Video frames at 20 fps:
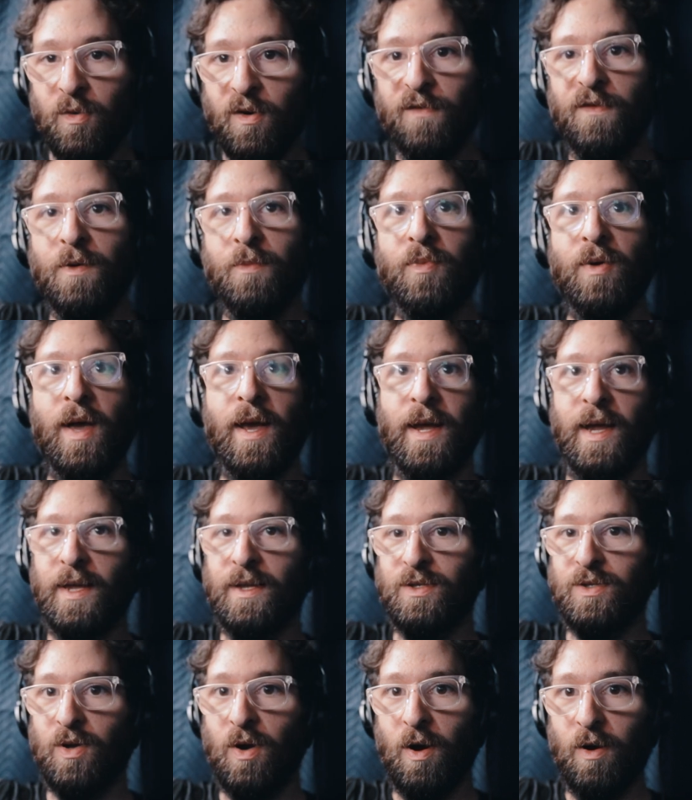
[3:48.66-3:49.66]
Moving
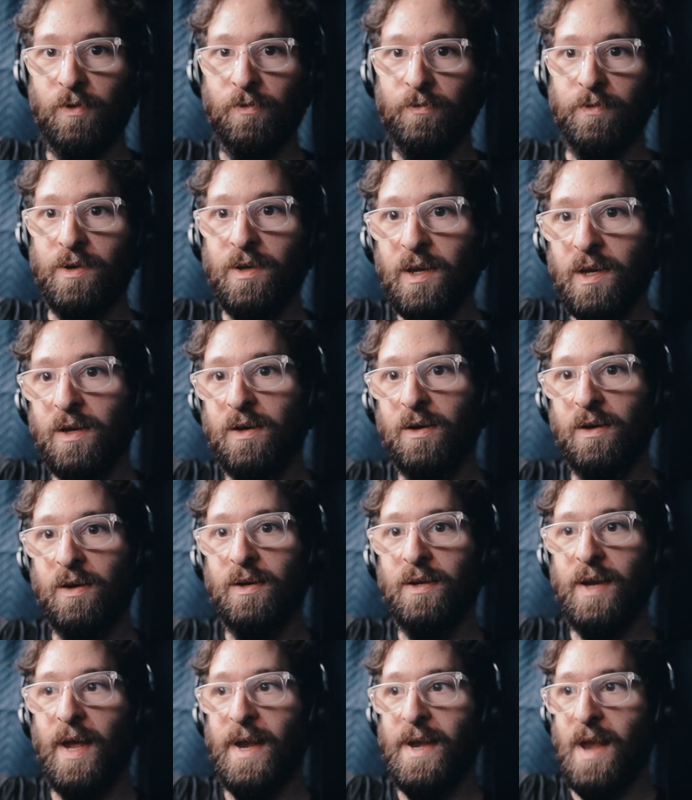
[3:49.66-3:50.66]
blankets are really
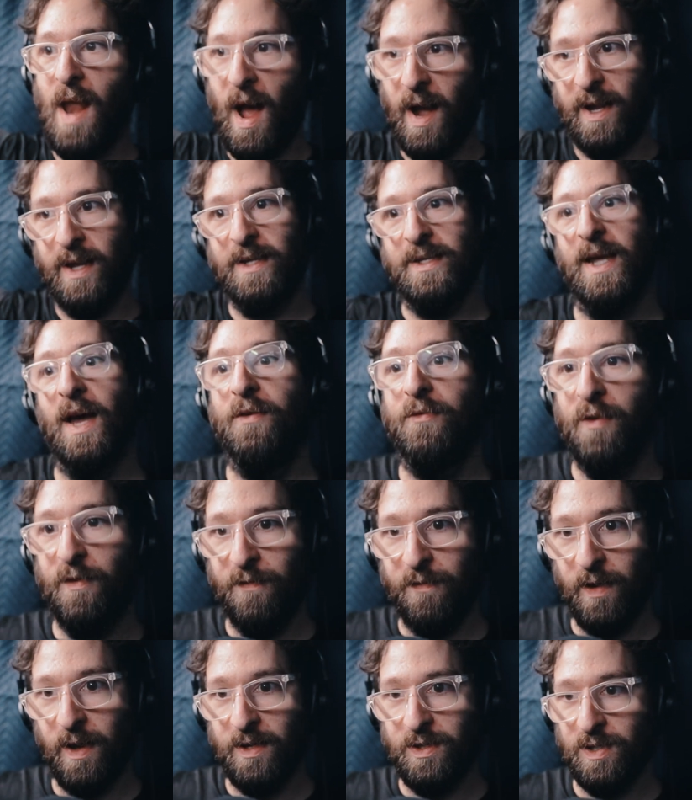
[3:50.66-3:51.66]
good at knocking down
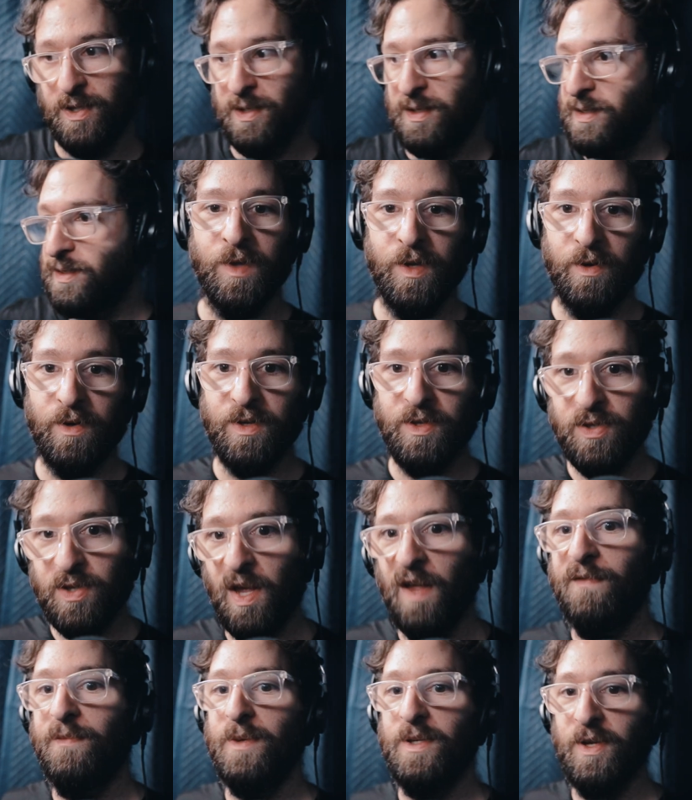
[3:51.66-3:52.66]
reflections. They're a
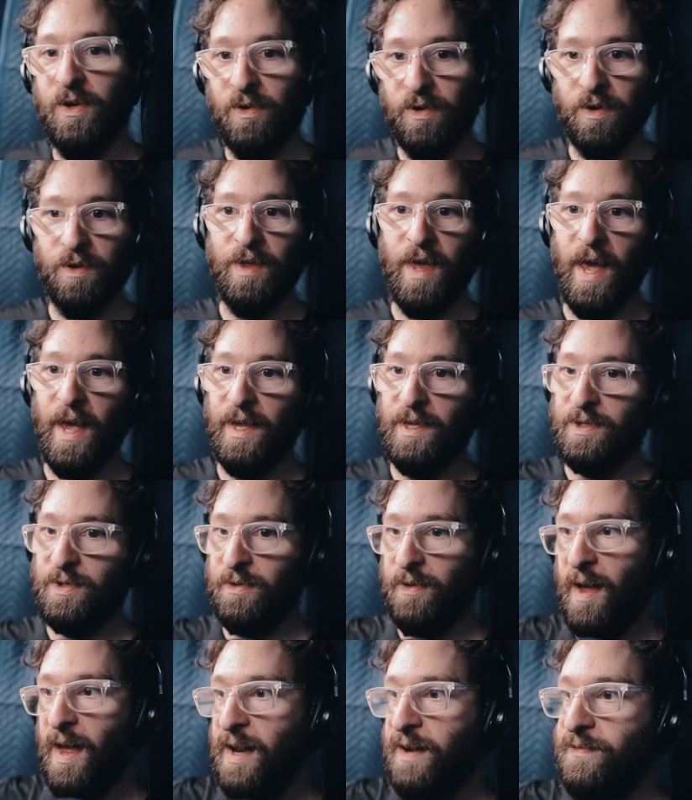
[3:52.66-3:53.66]
soft material that has a
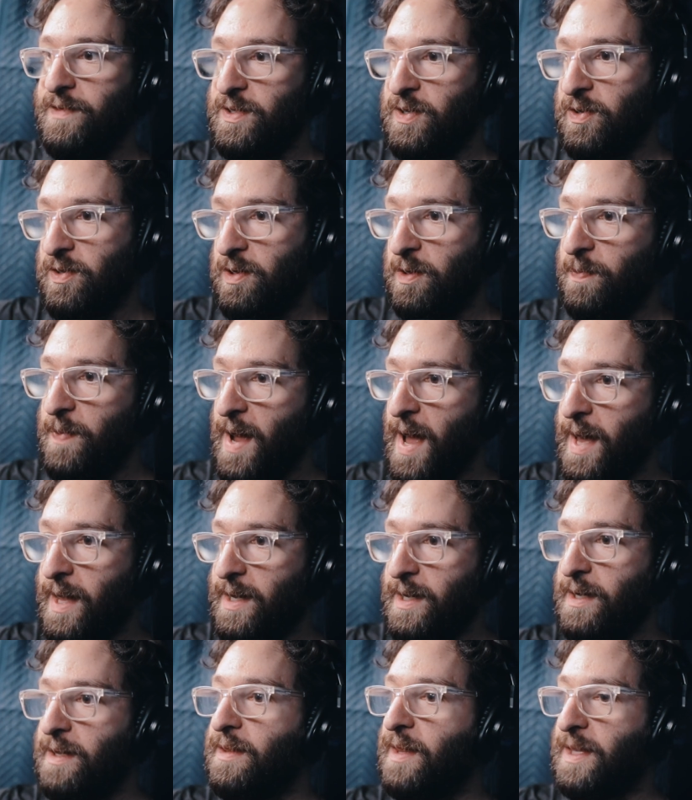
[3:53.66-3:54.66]
lot of internal
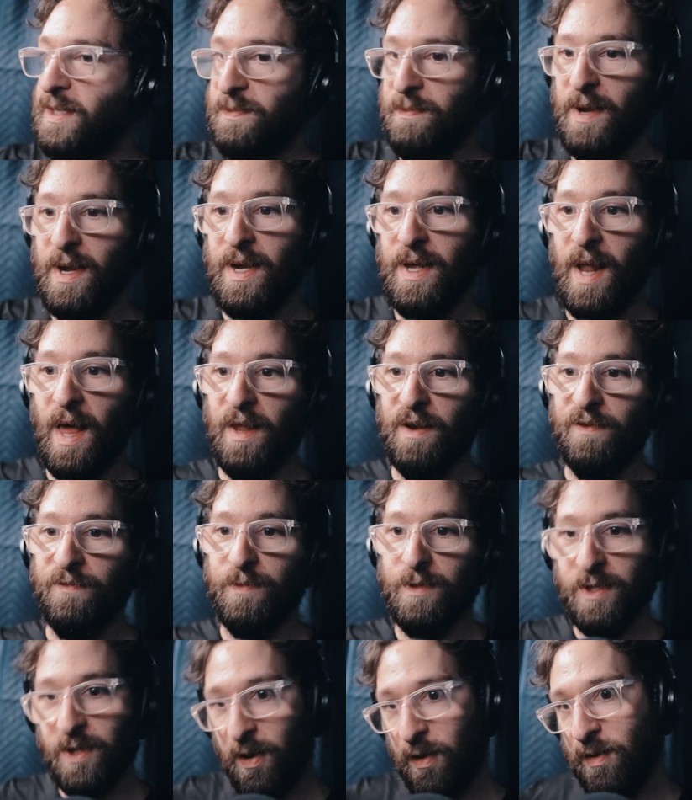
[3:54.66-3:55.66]
padding that's made out of
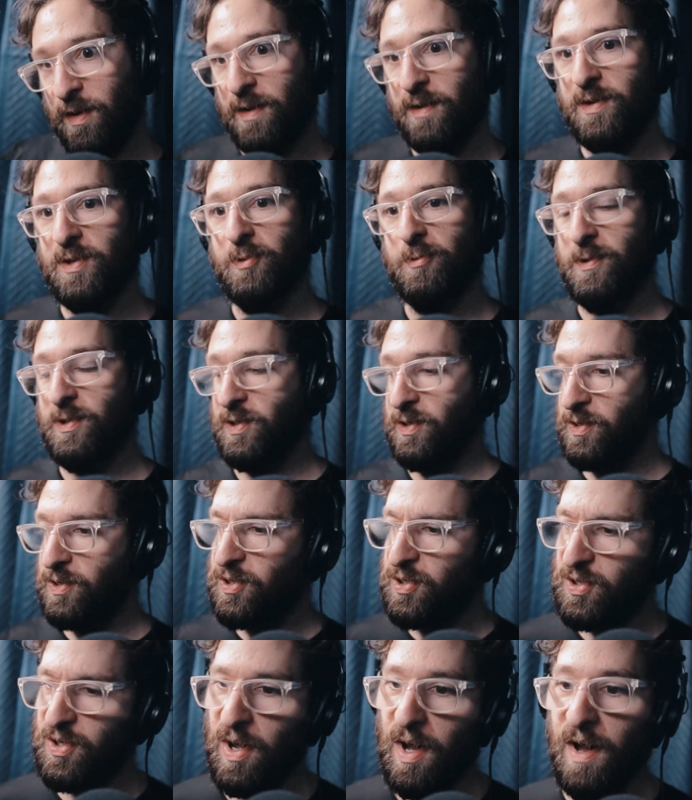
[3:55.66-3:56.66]
materials which are
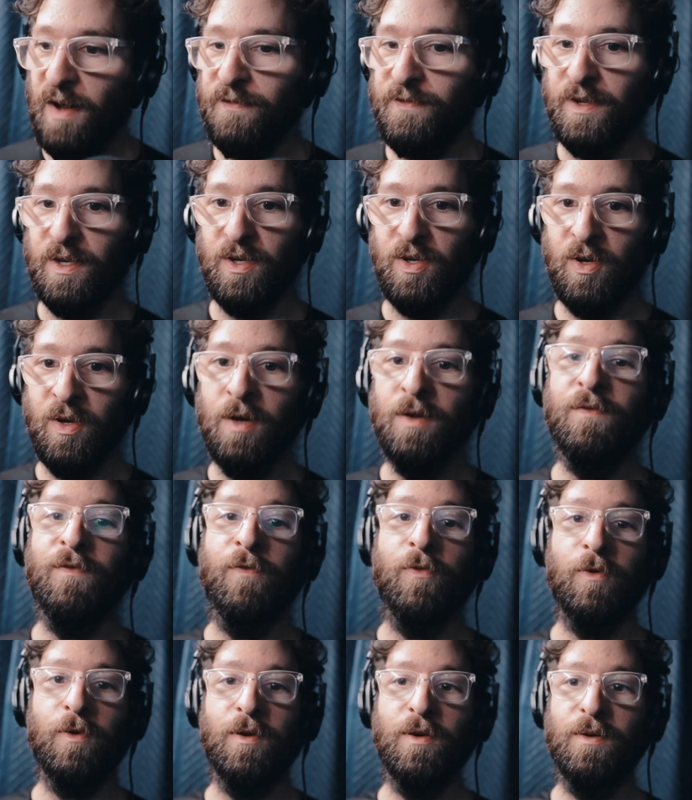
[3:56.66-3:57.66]
soft and good
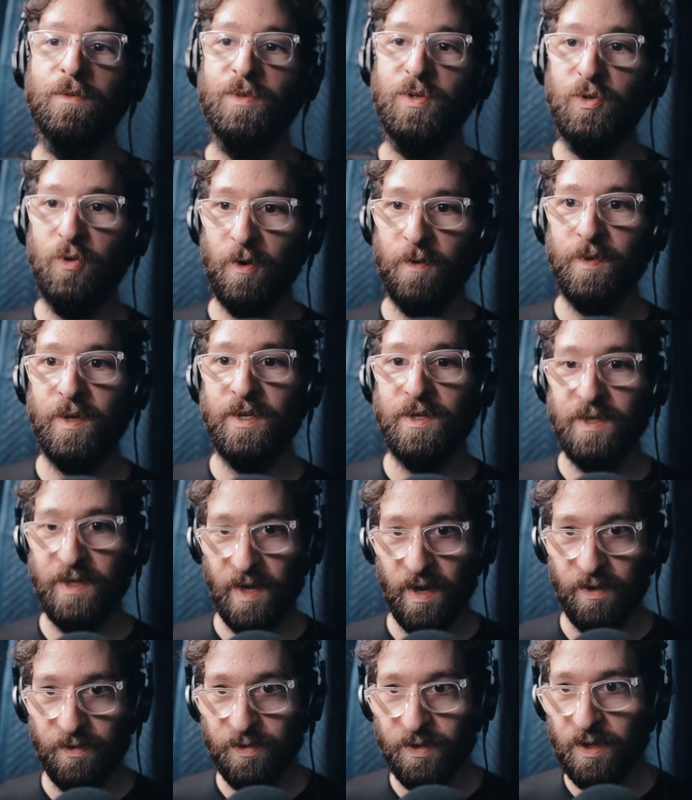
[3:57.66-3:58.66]
for absorbing
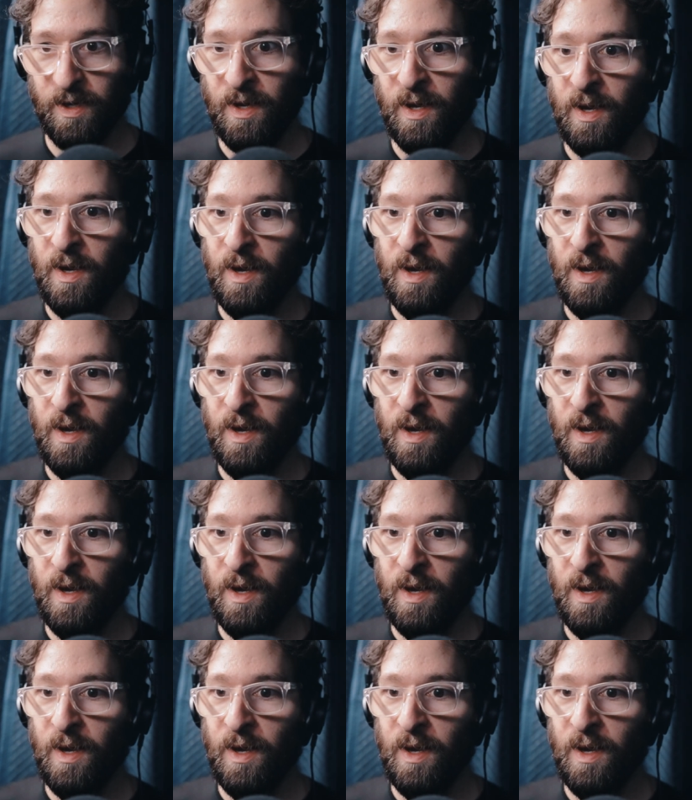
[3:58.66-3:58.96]
sound.